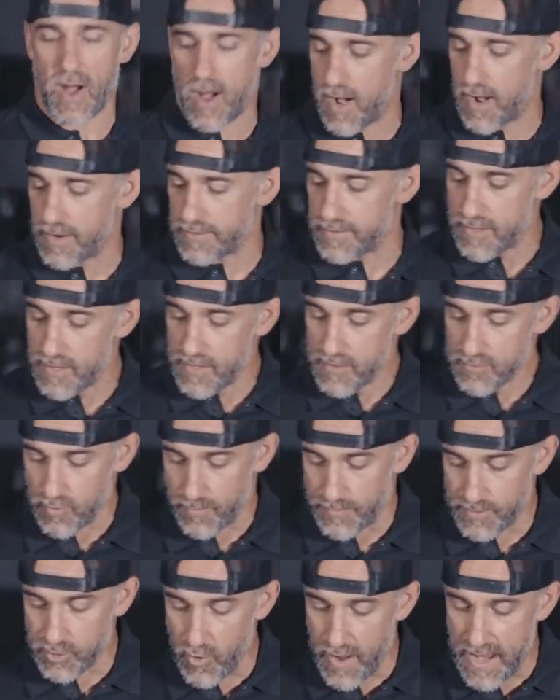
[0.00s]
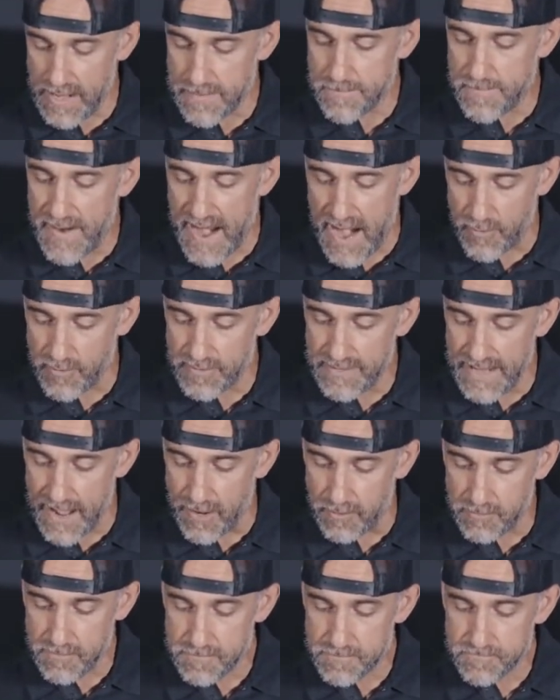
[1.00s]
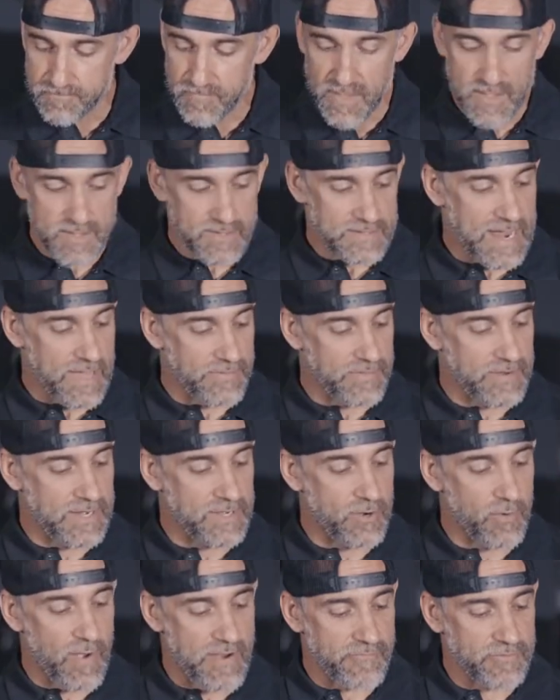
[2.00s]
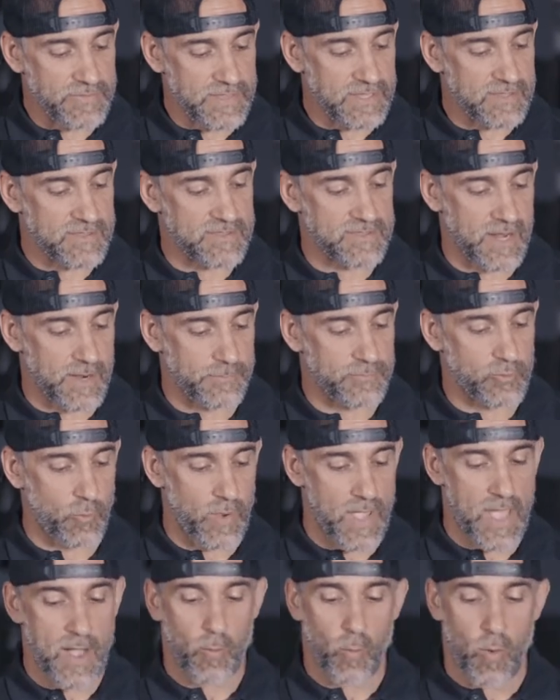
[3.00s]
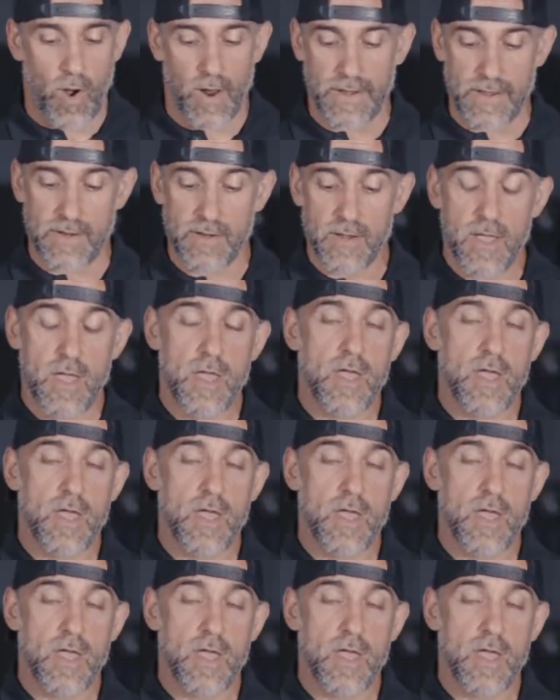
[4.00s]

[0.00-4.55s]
on. So I'm gonna go ahead and power down now that I know everything is set up the way I want it.